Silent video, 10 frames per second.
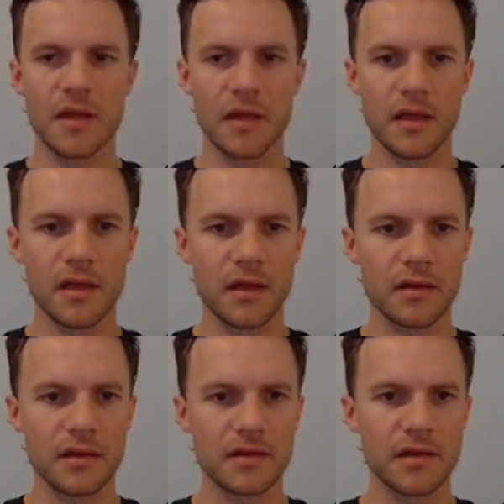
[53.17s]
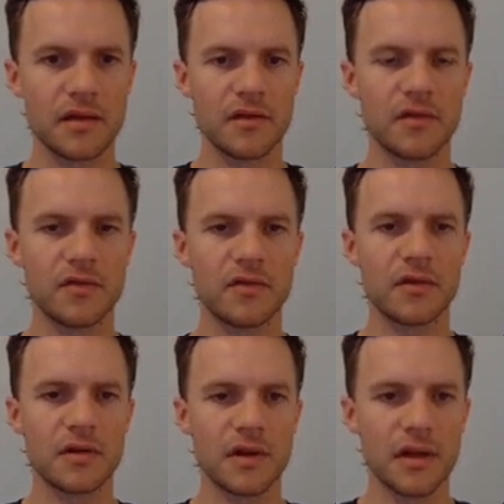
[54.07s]
and continue.
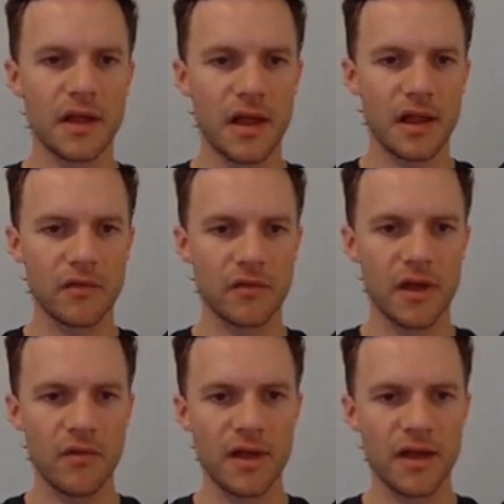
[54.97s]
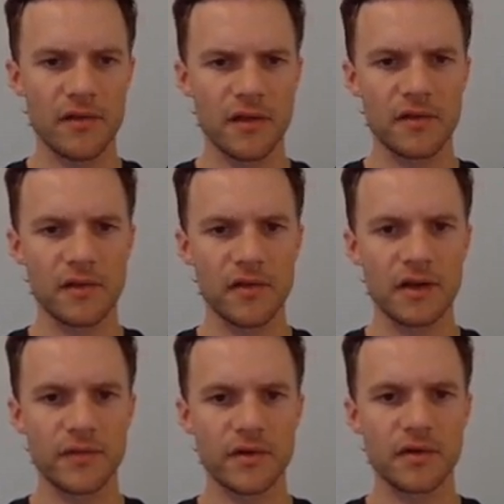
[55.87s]
And so now we have see the
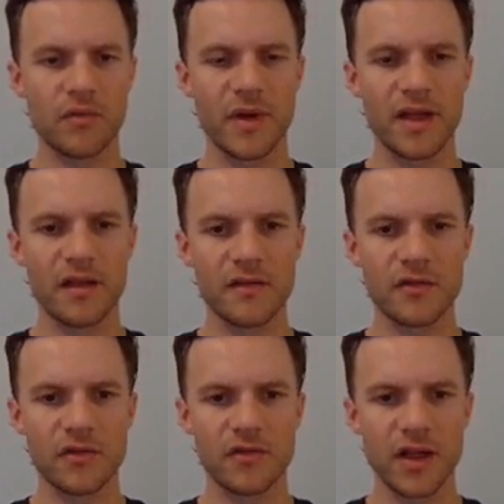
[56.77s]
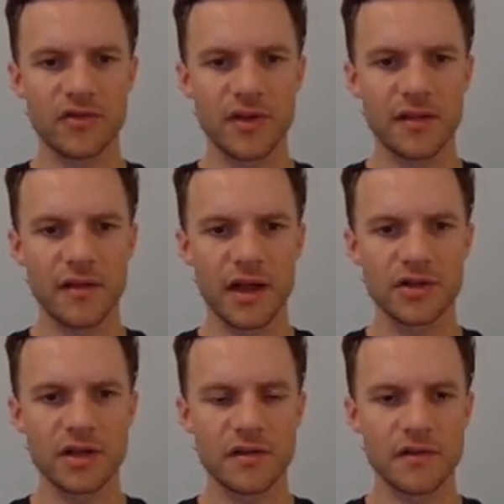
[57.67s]
different ways to create
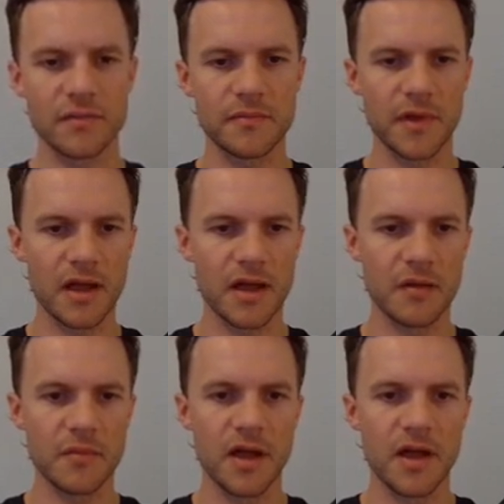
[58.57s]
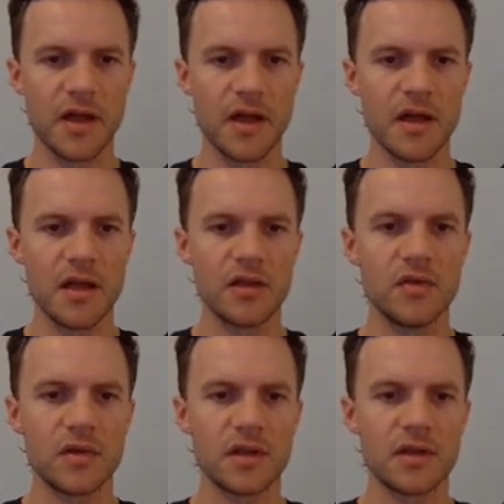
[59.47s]
transactions.
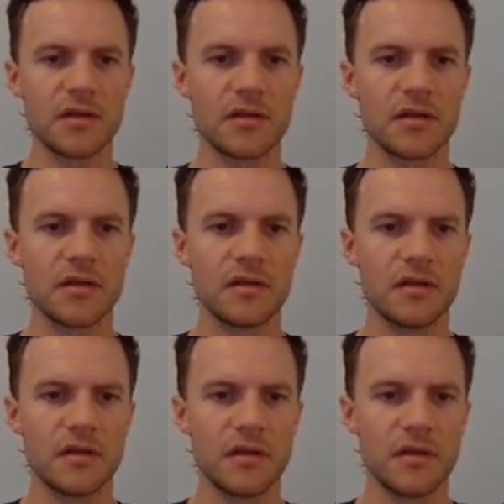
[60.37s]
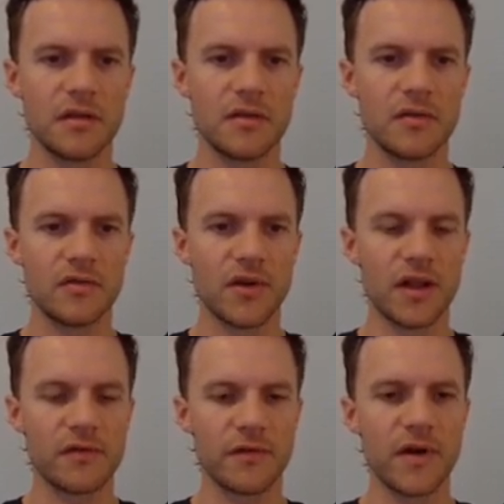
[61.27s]
You can do
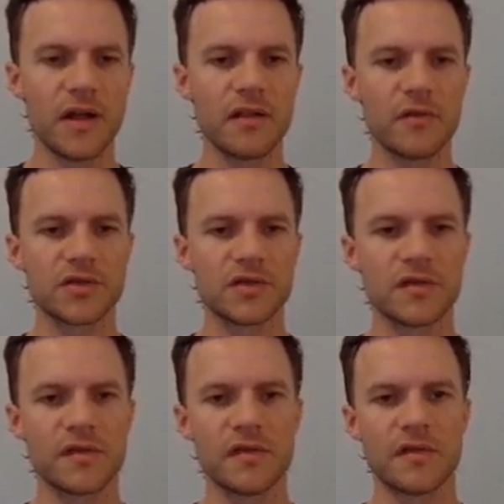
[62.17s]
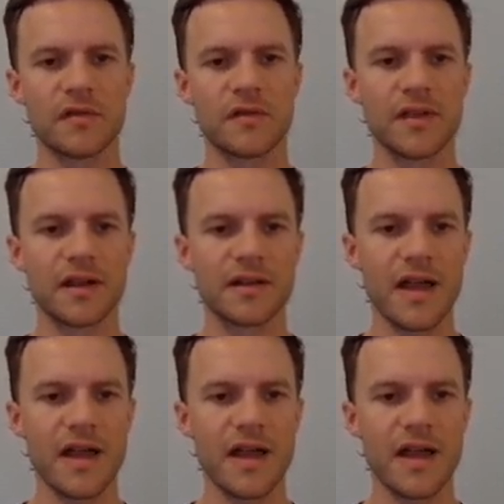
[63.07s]
transfer funds, which you just select an